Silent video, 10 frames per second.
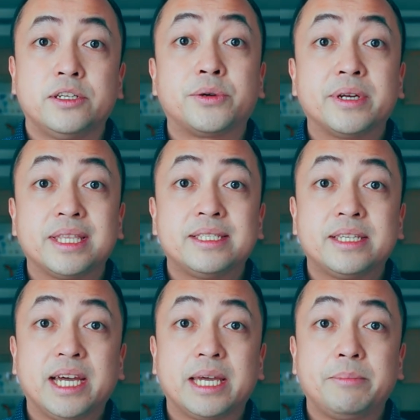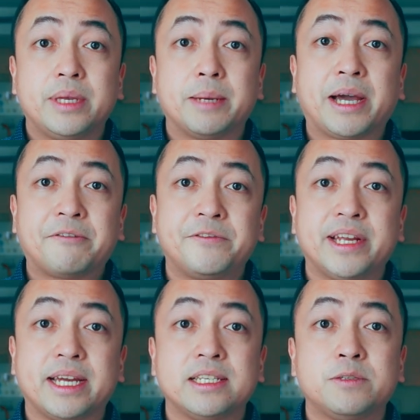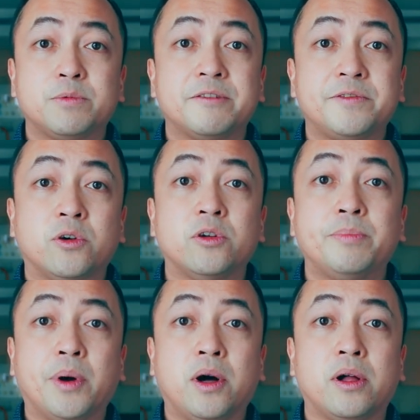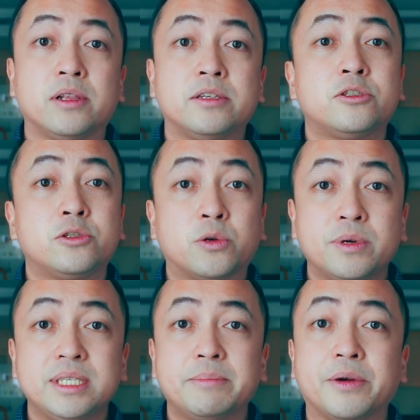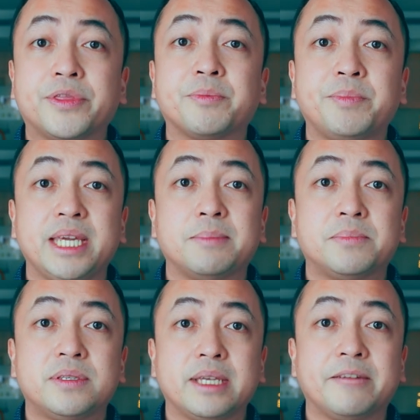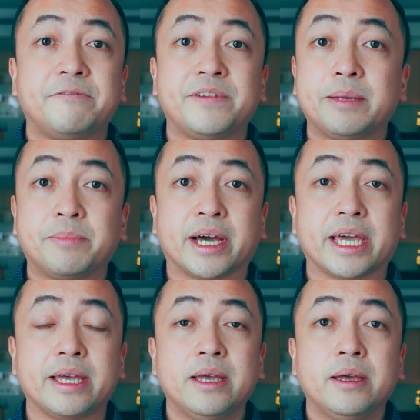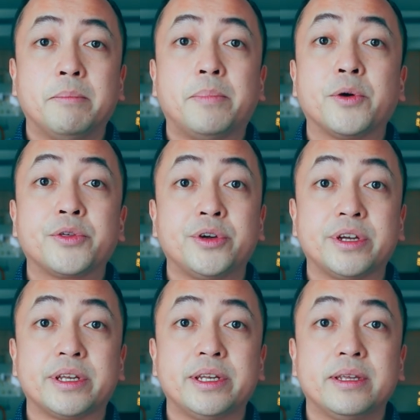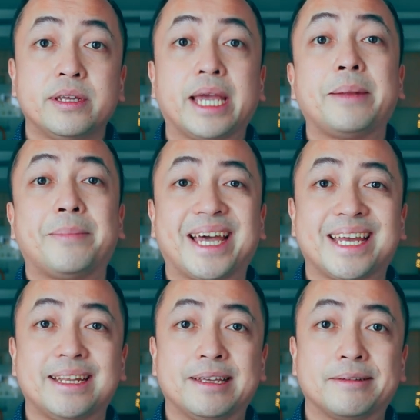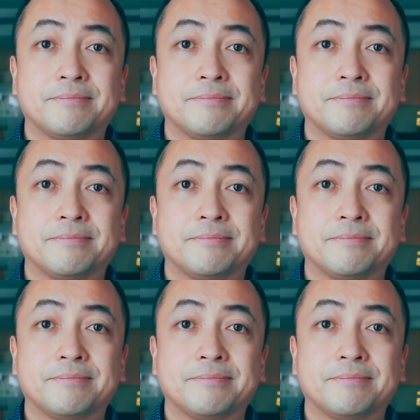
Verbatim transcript: During this time, Epaphroditus would have told Paul stories about their peeps in Philippi, both good and bad.